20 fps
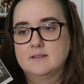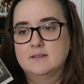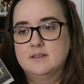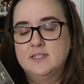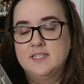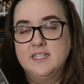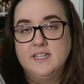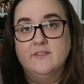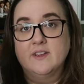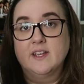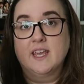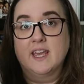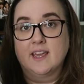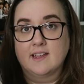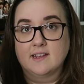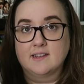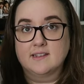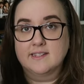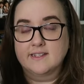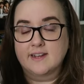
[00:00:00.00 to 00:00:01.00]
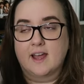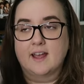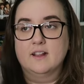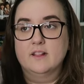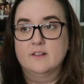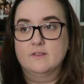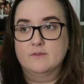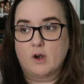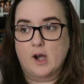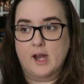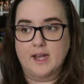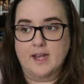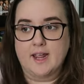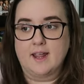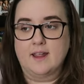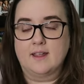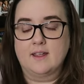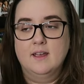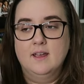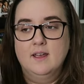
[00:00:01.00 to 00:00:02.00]
Stephen King's style of
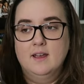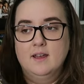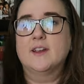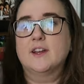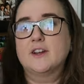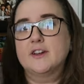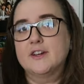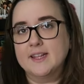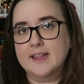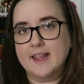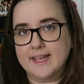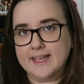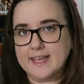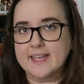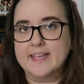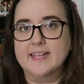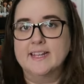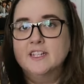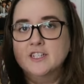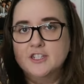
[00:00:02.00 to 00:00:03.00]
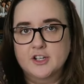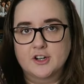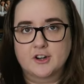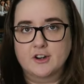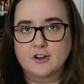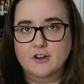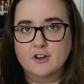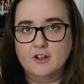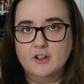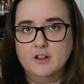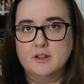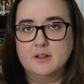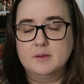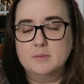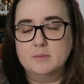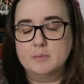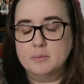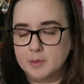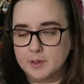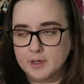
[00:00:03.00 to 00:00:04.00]
writing. Very like
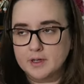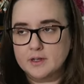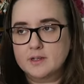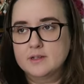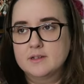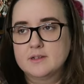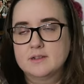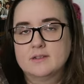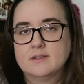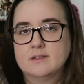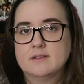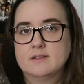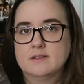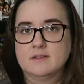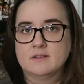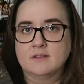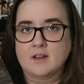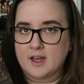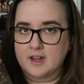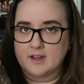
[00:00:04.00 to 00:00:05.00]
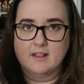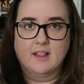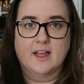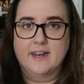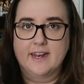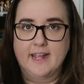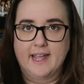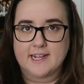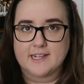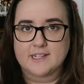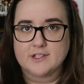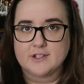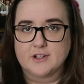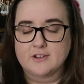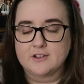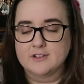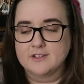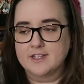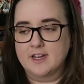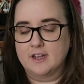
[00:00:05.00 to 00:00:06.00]
internal book, not a lot of
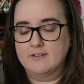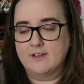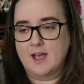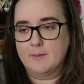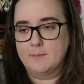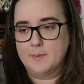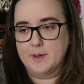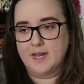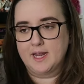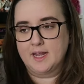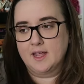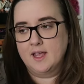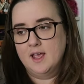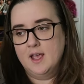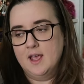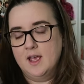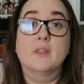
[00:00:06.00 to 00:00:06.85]
external stuff happening.